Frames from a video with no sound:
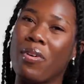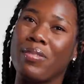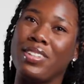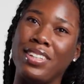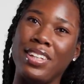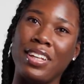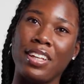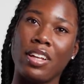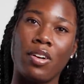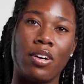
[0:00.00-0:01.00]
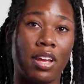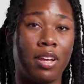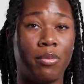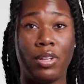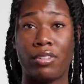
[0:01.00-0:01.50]
what we see in,
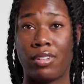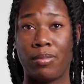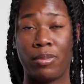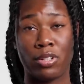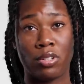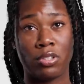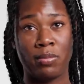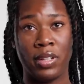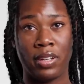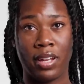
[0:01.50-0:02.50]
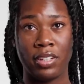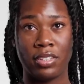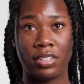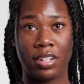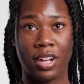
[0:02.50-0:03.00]
okay, we grew up, we're a social media
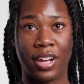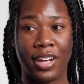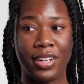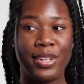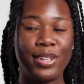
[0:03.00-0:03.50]
age. All right.